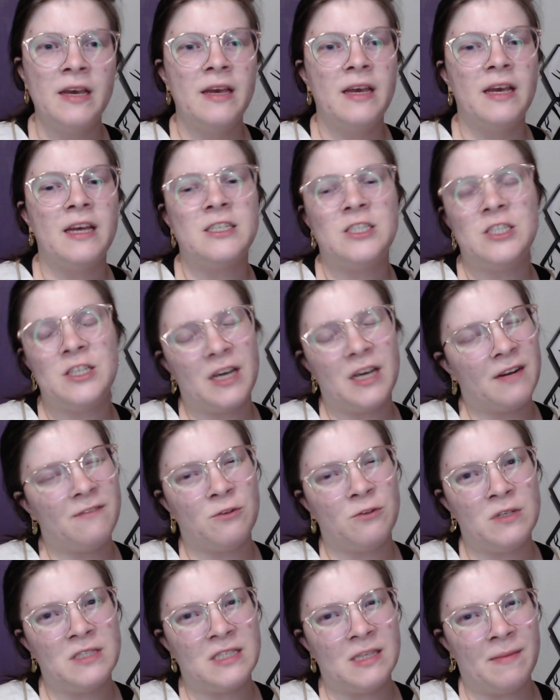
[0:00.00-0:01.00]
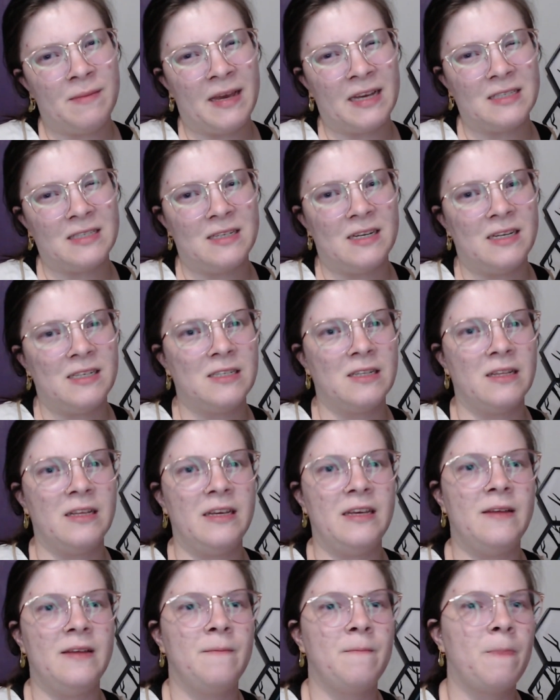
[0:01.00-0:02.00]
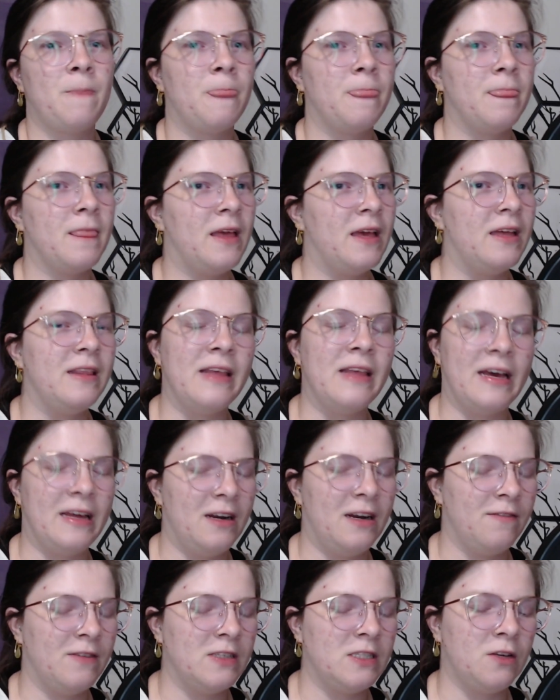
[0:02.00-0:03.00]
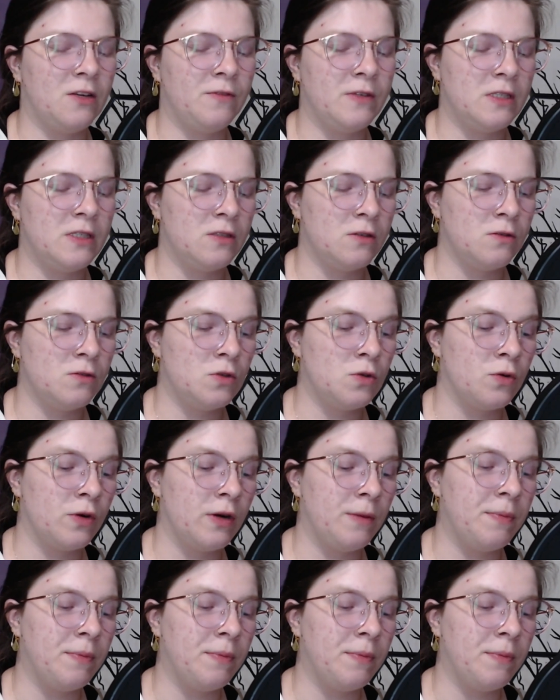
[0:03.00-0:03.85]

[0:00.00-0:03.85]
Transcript: And she kind of joins them accidentally, and that in of itself is its own story.